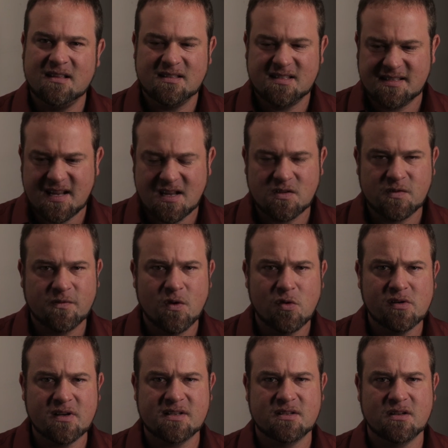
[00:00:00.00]
stays
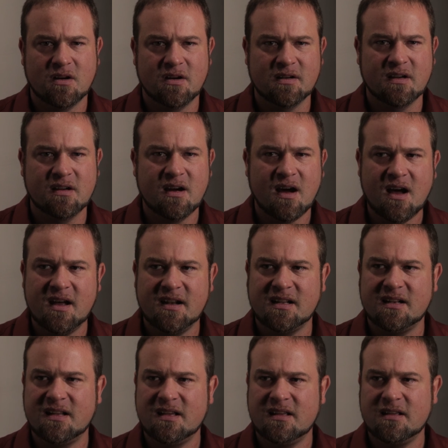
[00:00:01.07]
focused on God,
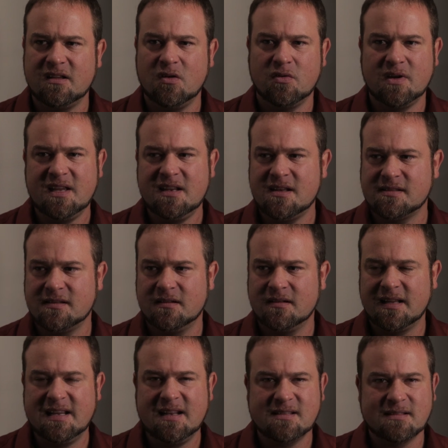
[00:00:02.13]
and he
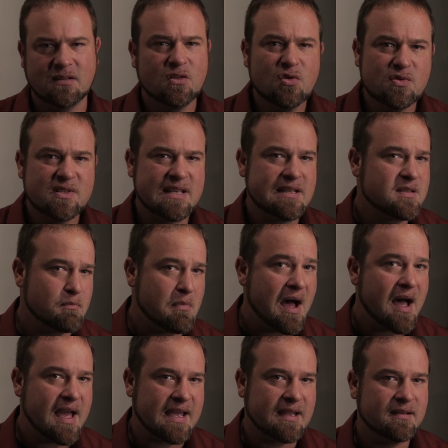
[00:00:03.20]
doesn't lose his
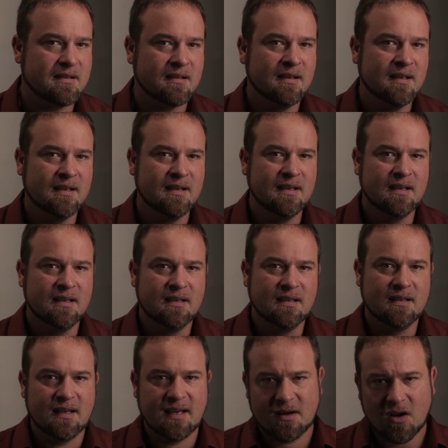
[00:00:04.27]
mind
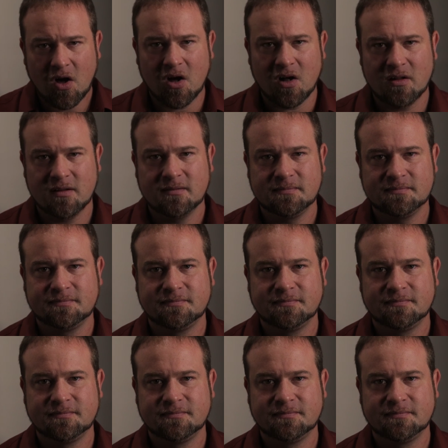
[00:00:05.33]
at all.